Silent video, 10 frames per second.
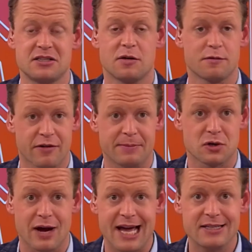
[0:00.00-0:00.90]
of
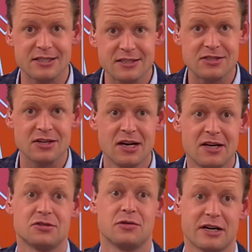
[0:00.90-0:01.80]
crypto assets.
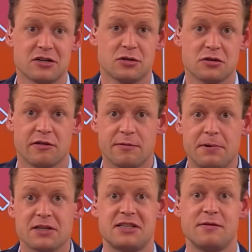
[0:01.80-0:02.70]
So there's also a
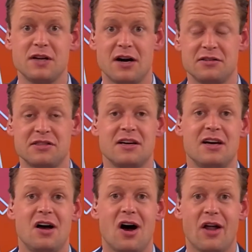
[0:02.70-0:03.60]
positive note
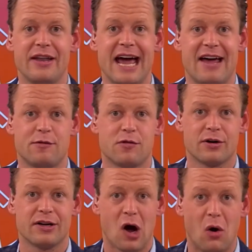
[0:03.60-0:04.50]
on that for
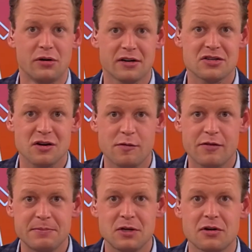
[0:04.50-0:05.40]
the owners of
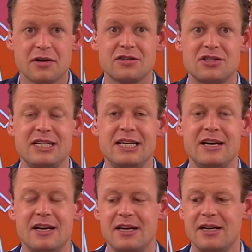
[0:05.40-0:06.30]
cryptocurrency
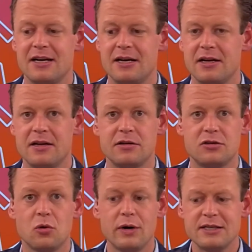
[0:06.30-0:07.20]

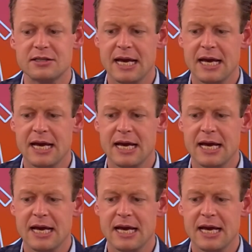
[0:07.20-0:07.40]
coins.